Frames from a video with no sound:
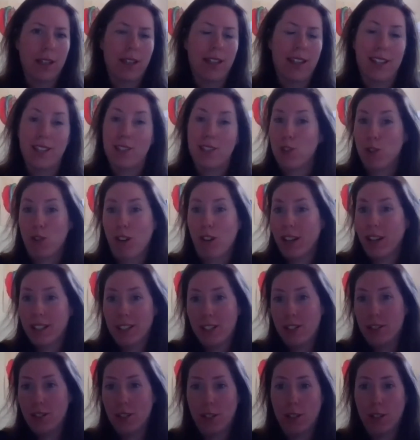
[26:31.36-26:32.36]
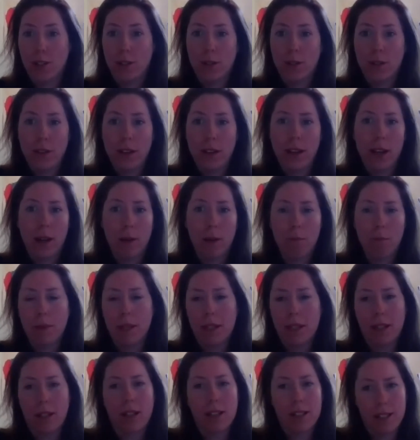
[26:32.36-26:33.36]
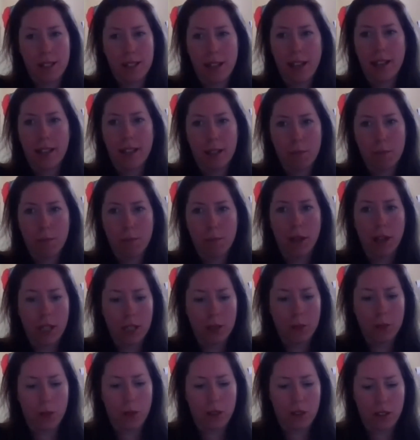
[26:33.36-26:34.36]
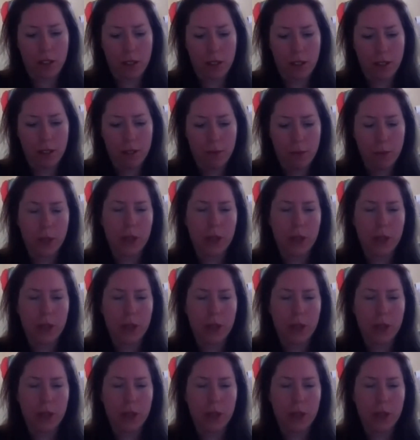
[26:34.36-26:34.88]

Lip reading: is trying to do. But I'd say combined with the